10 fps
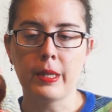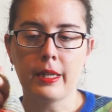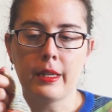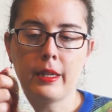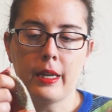
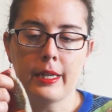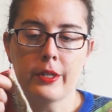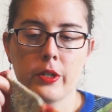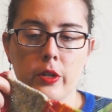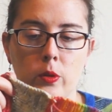but
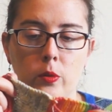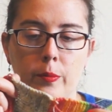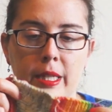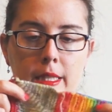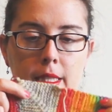I
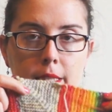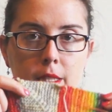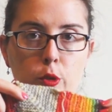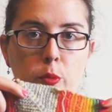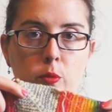know because
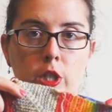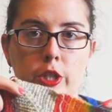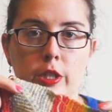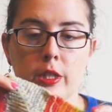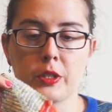this is
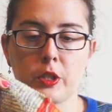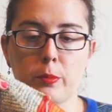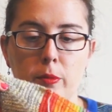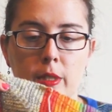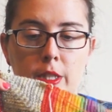superwash yarn,
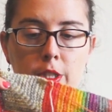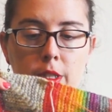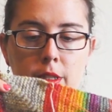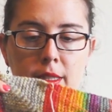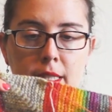
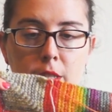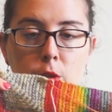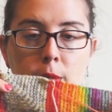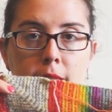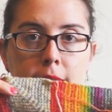superwash
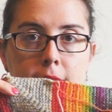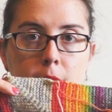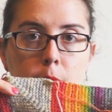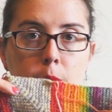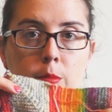doesn't do
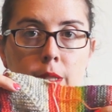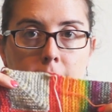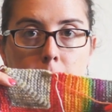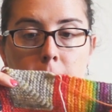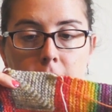anything
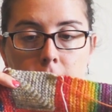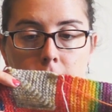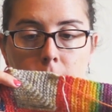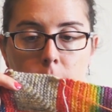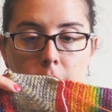but get
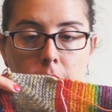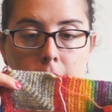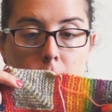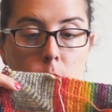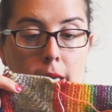bigger when you
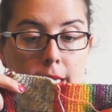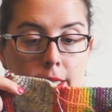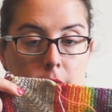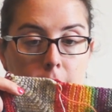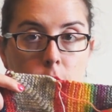get it
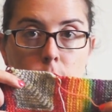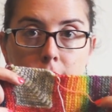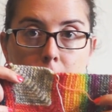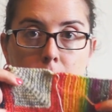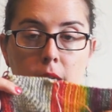wet. So I knew
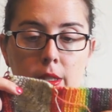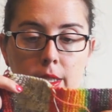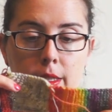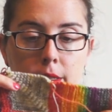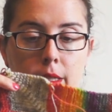once I
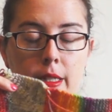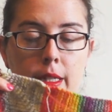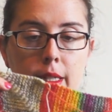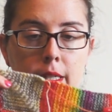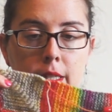blocked it,
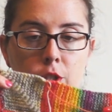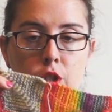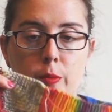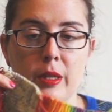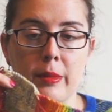
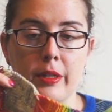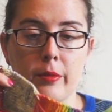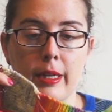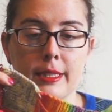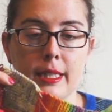it should be
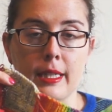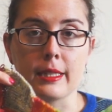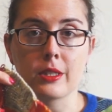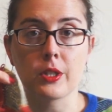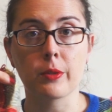about the right
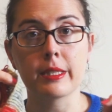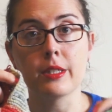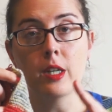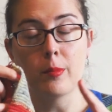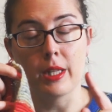size, although I
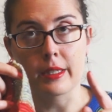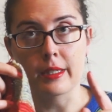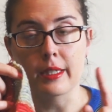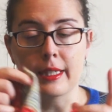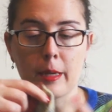did not
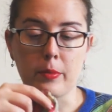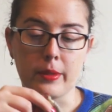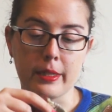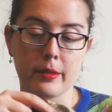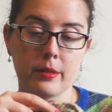block it at that
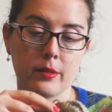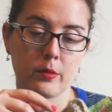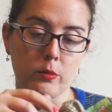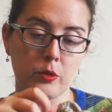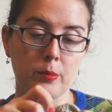point,
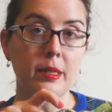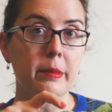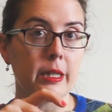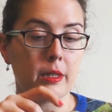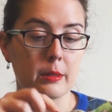which was
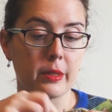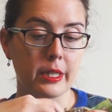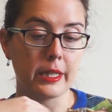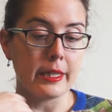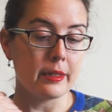maybe not a
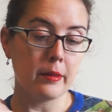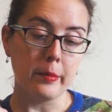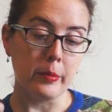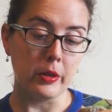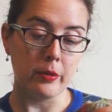smart idea,
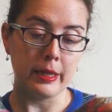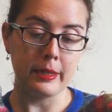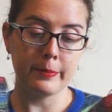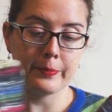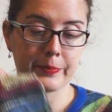but oh
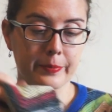well.